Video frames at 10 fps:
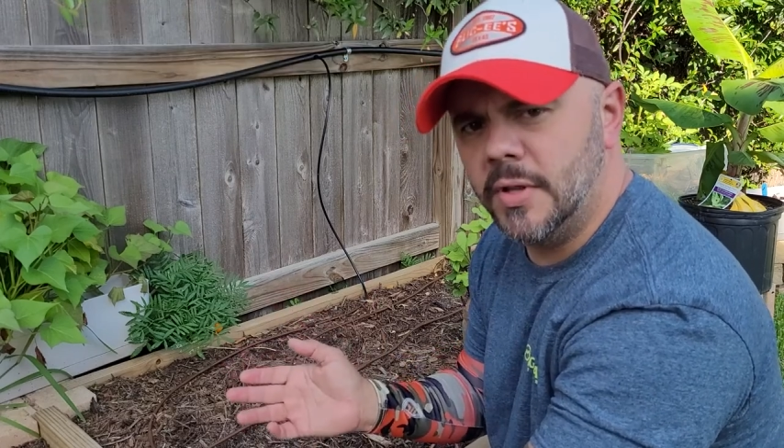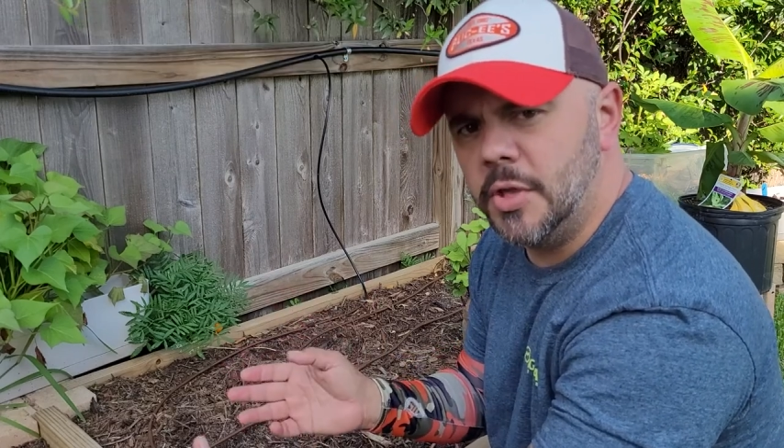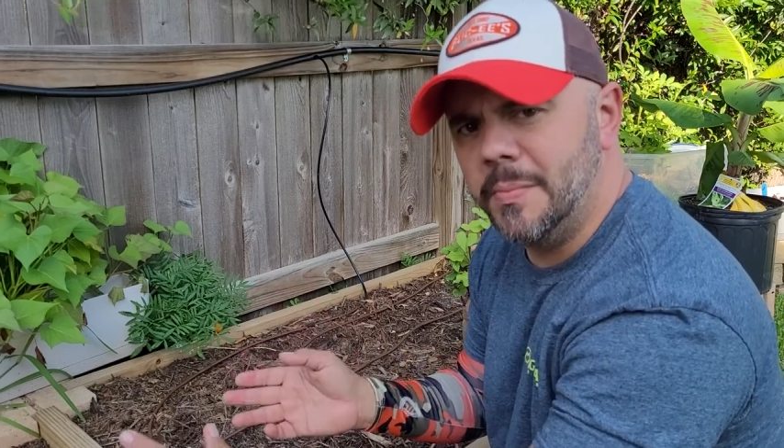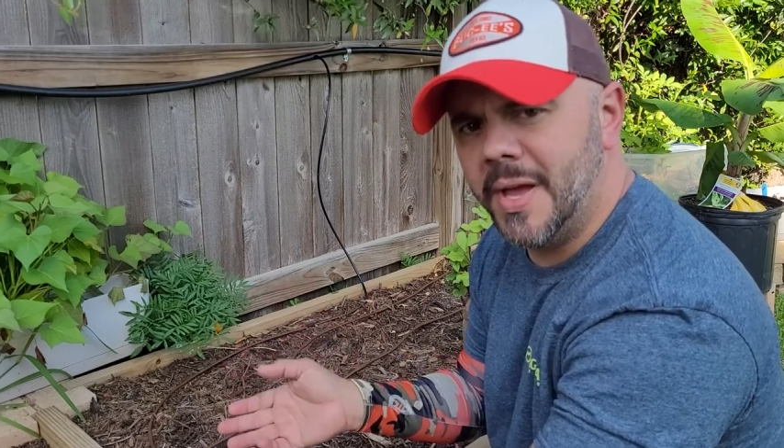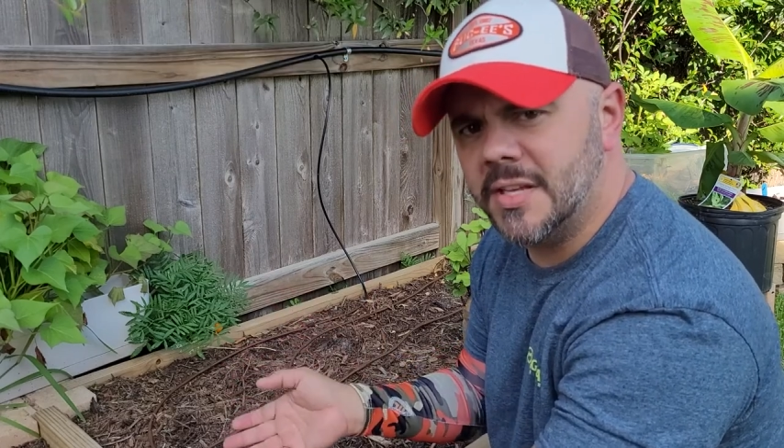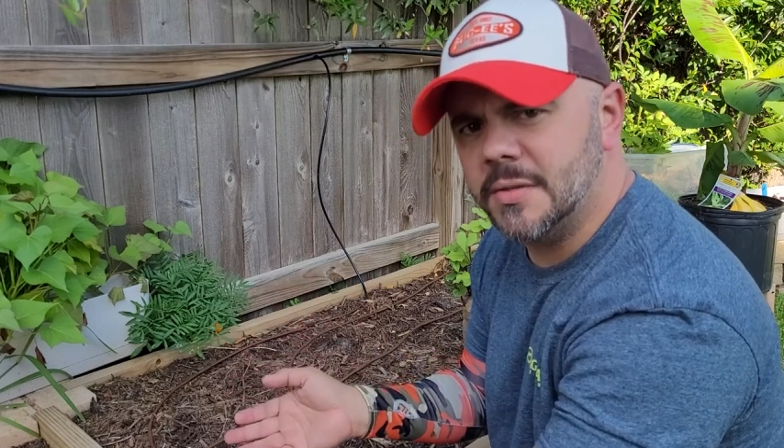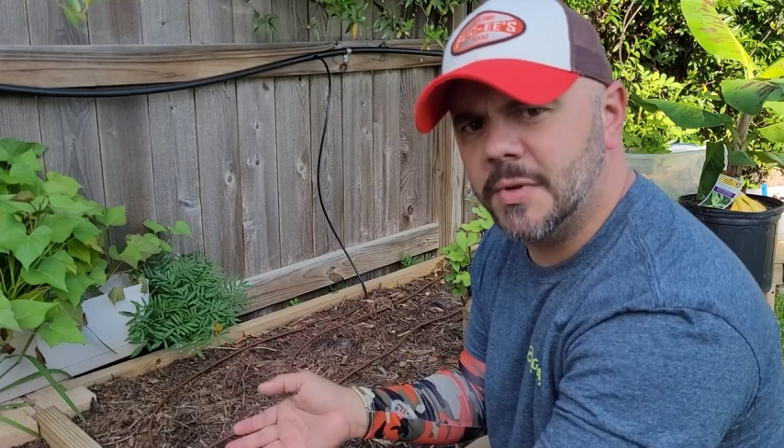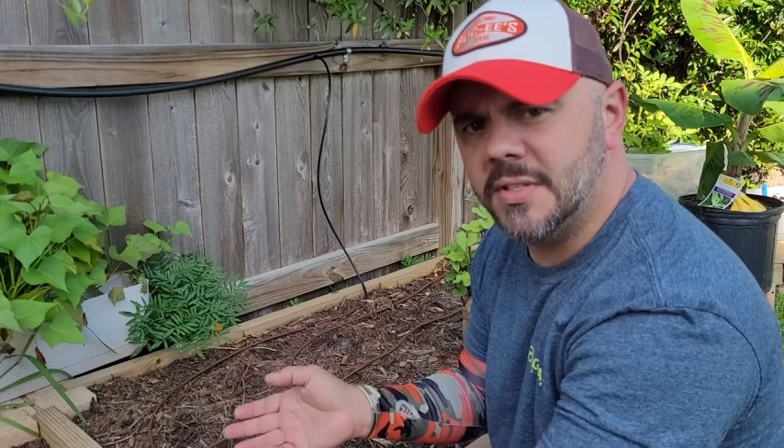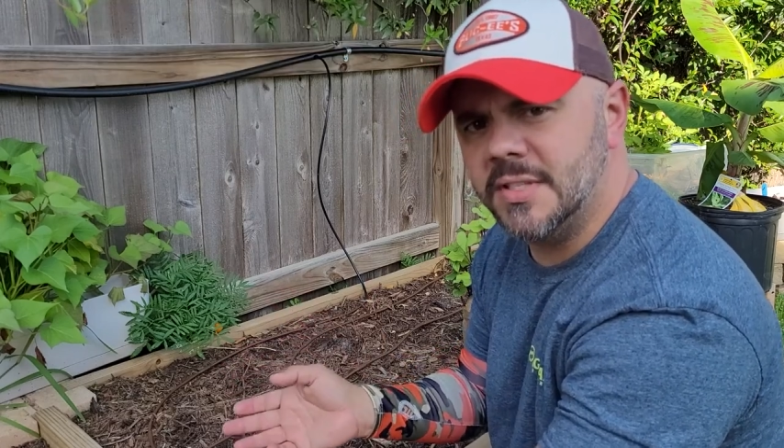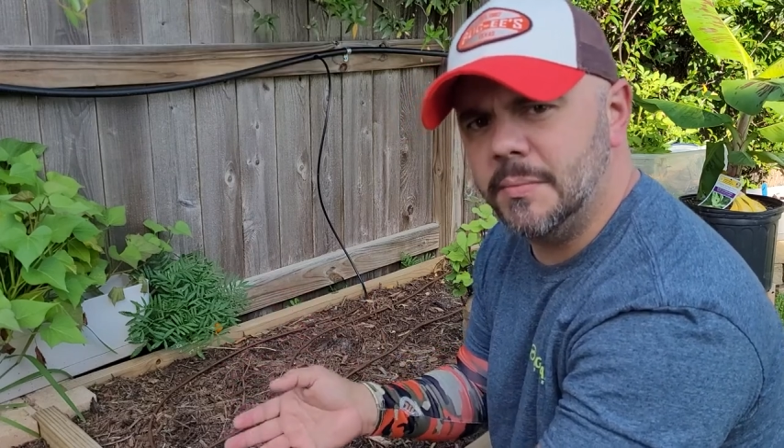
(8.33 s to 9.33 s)
that you
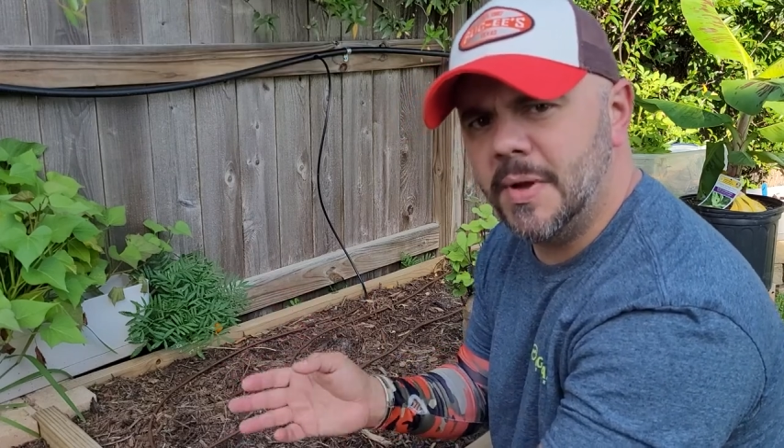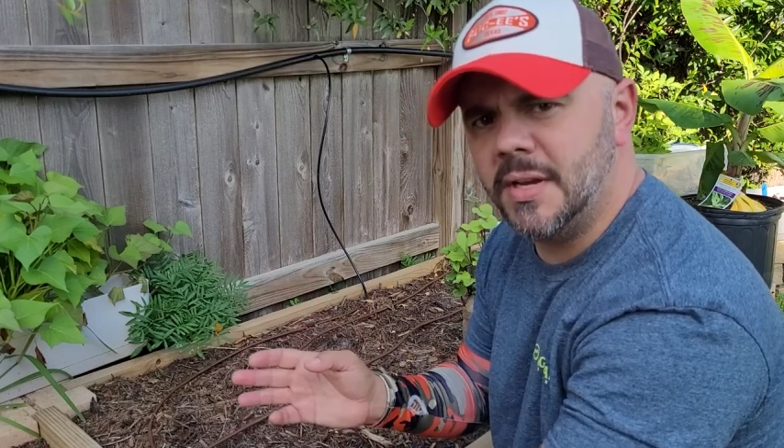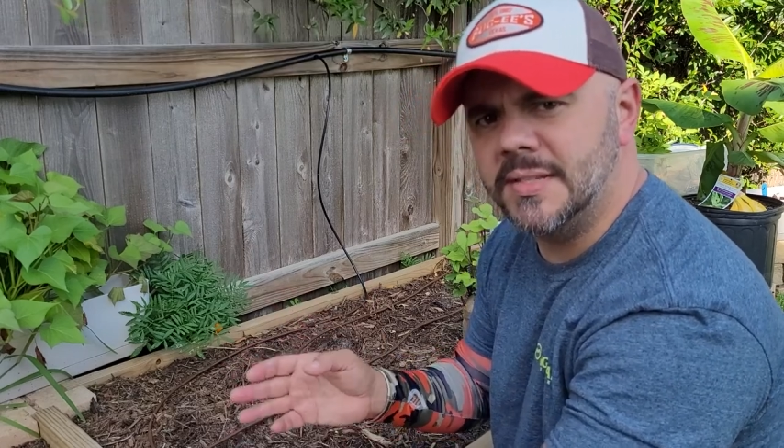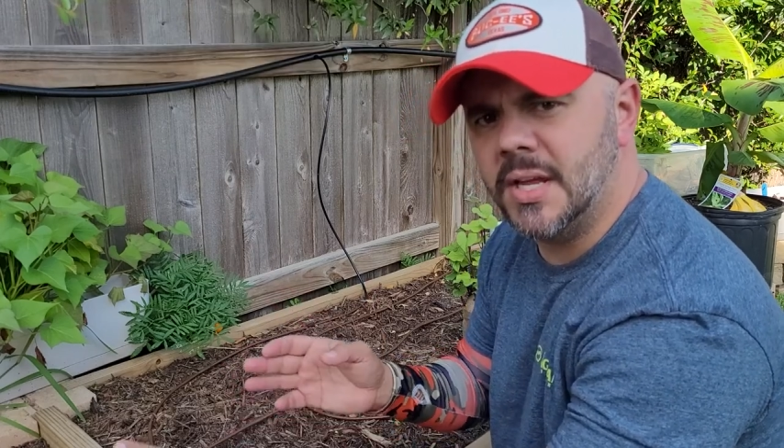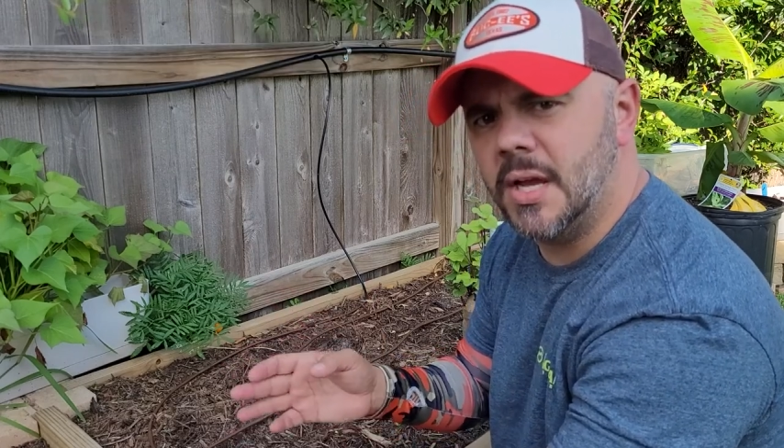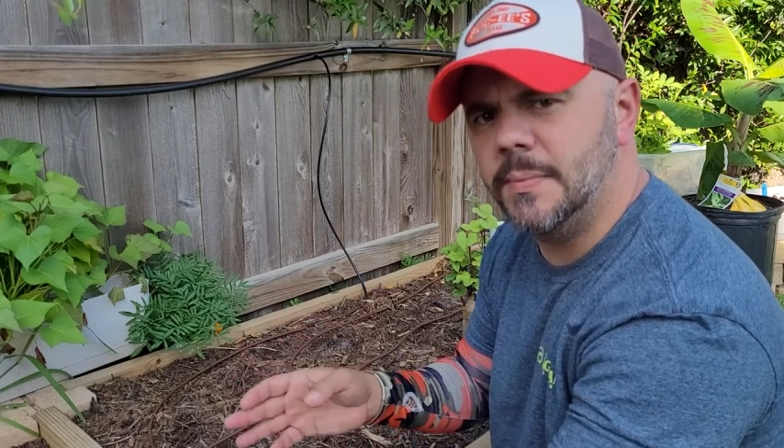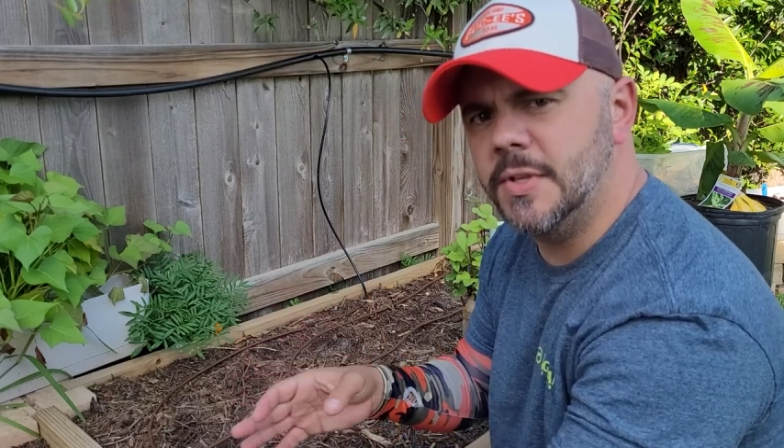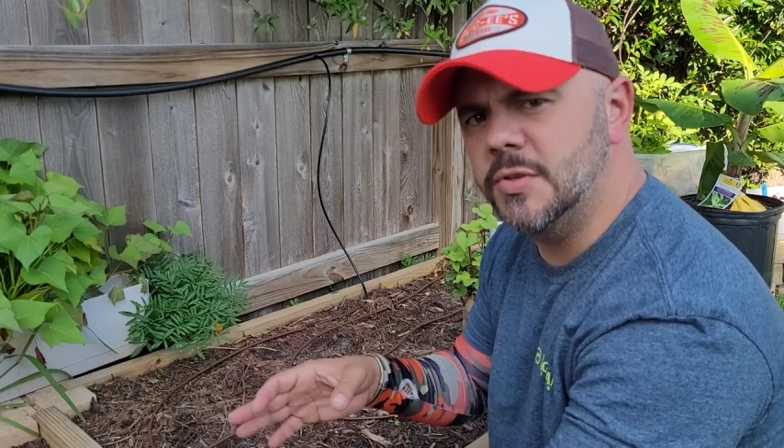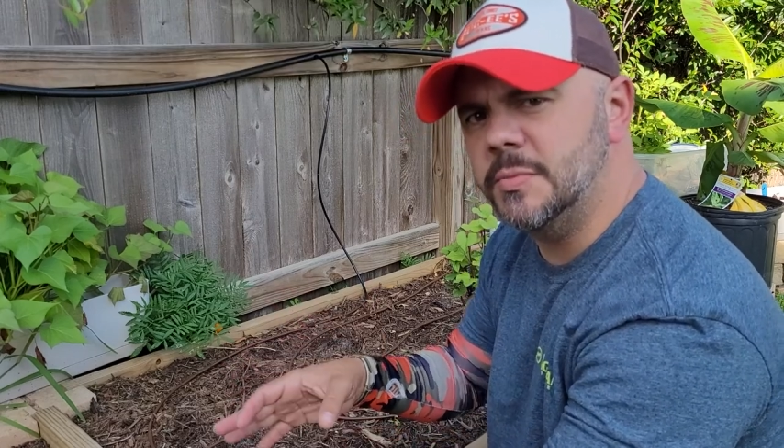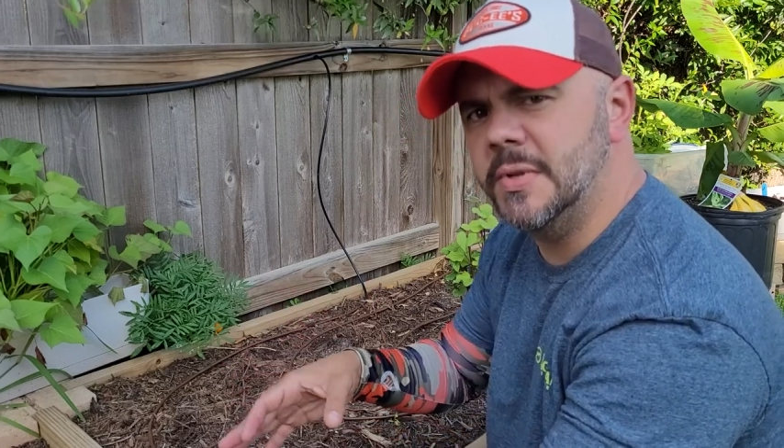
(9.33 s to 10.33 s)
maximize the amount of time that
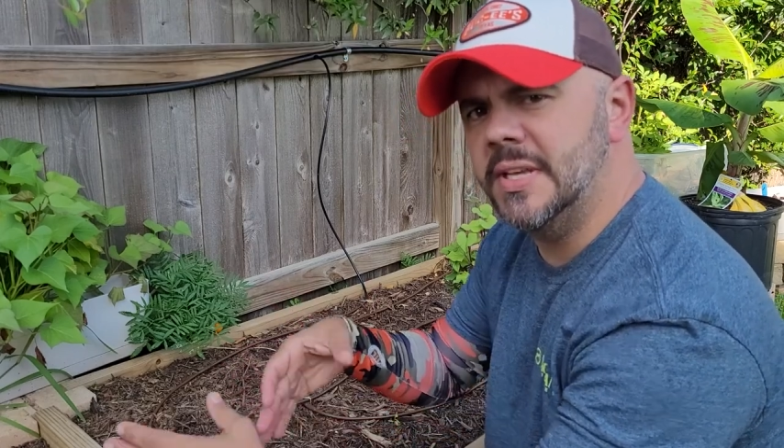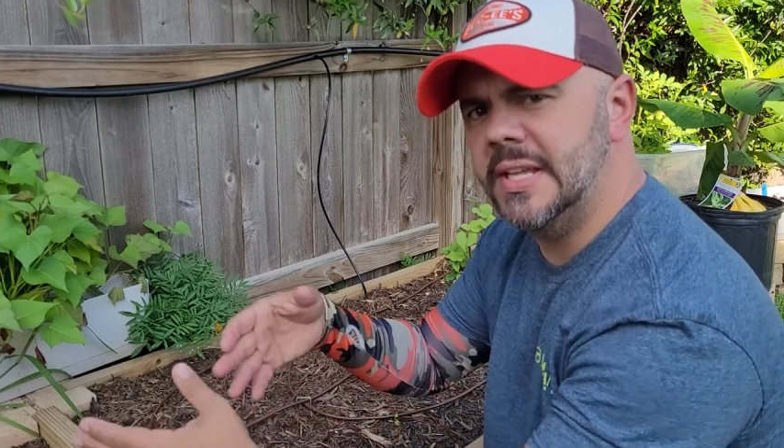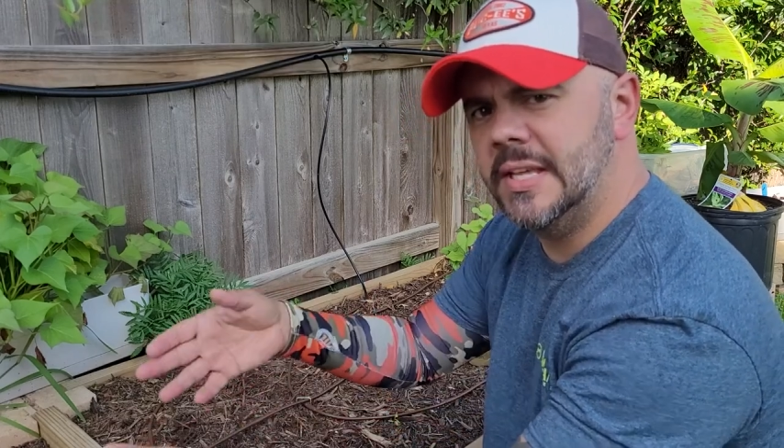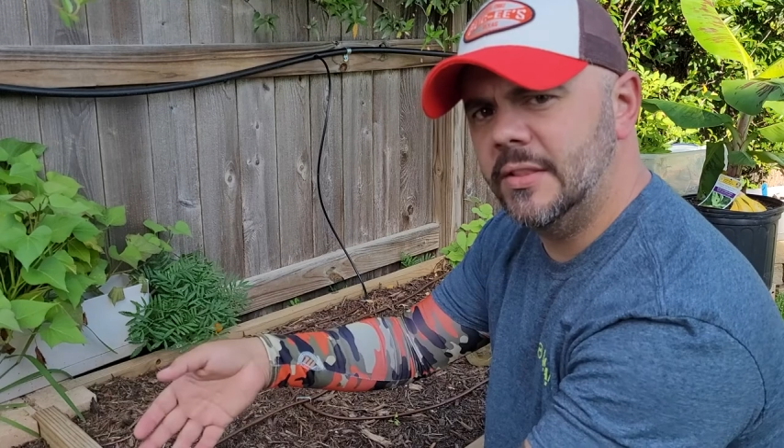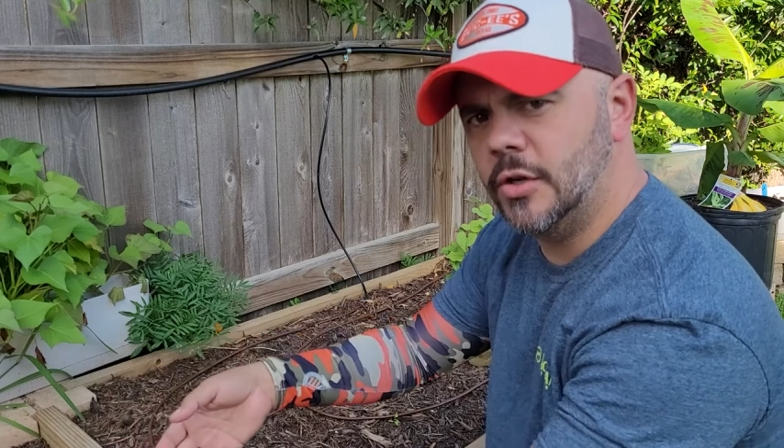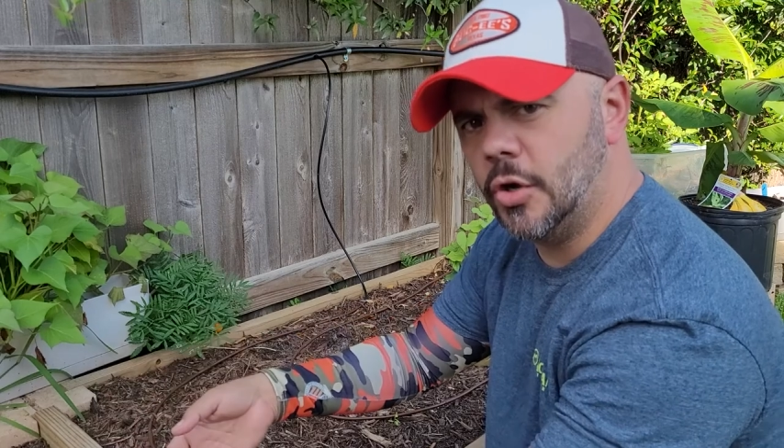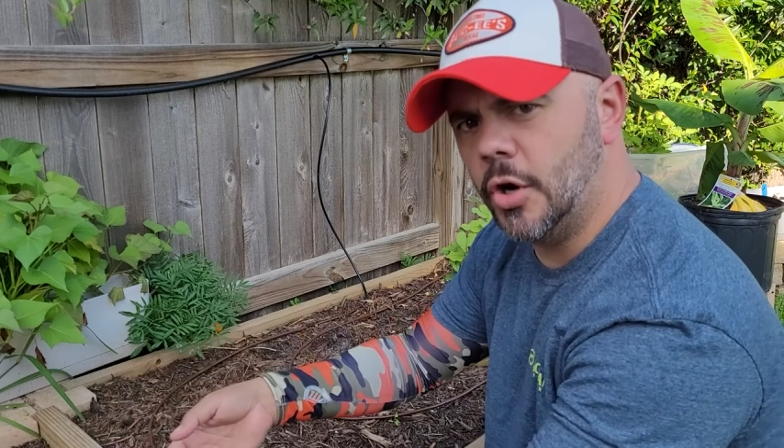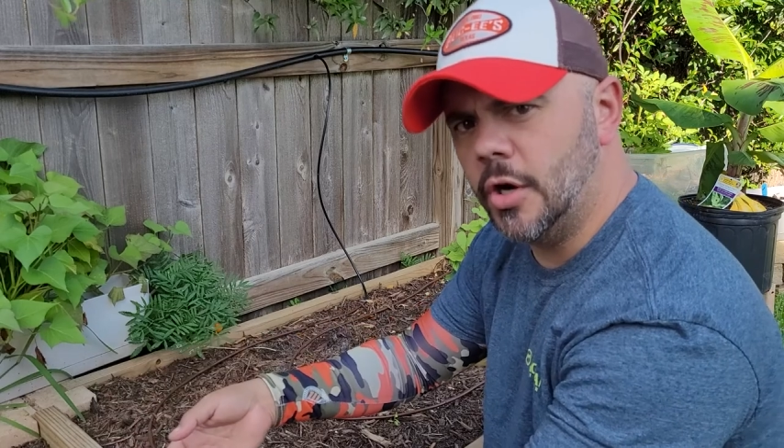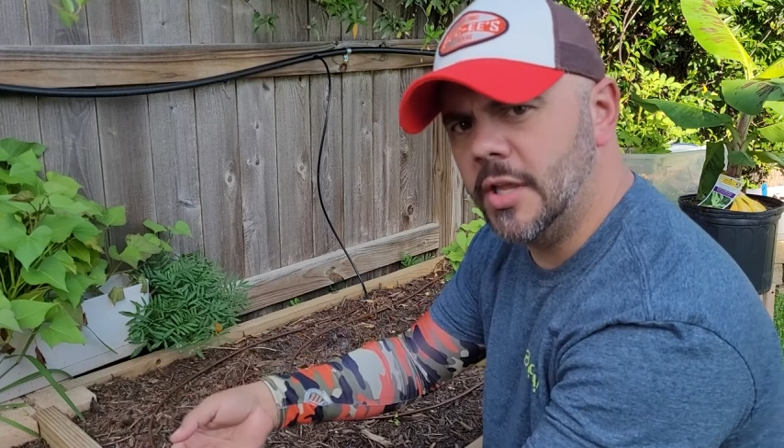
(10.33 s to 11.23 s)
you spend in the garden.